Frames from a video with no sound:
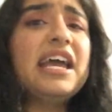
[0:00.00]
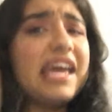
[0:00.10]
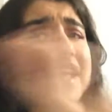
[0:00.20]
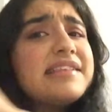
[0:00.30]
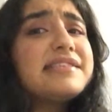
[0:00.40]

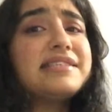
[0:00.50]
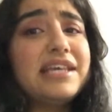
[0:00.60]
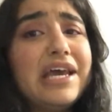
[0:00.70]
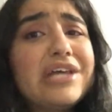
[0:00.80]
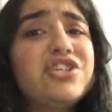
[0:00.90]
It's
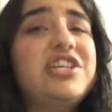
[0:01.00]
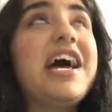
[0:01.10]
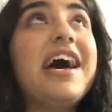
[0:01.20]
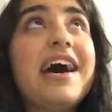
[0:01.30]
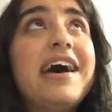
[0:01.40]
a
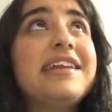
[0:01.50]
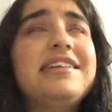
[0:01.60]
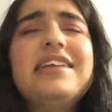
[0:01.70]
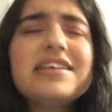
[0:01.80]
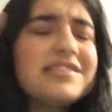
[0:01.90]
shot
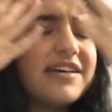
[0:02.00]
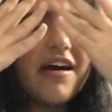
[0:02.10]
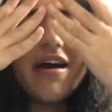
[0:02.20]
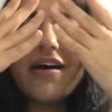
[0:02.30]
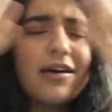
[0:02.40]
in the
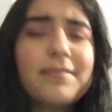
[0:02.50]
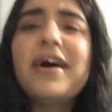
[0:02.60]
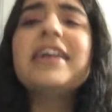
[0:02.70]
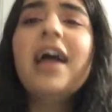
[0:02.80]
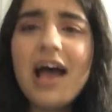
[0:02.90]
dark,
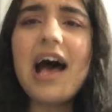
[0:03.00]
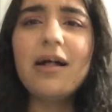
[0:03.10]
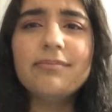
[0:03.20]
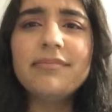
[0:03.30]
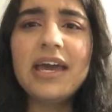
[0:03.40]
but
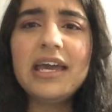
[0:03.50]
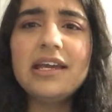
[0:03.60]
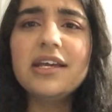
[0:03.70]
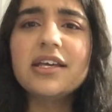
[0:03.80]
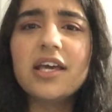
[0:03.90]
I'll
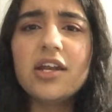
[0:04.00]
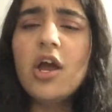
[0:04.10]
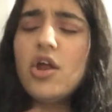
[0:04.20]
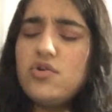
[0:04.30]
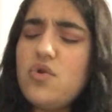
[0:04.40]
make it.
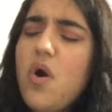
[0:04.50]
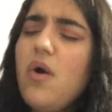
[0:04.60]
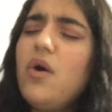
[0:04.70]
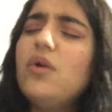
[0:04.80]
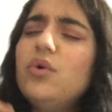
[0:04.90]

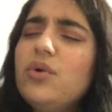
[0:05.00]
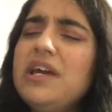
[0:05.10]
No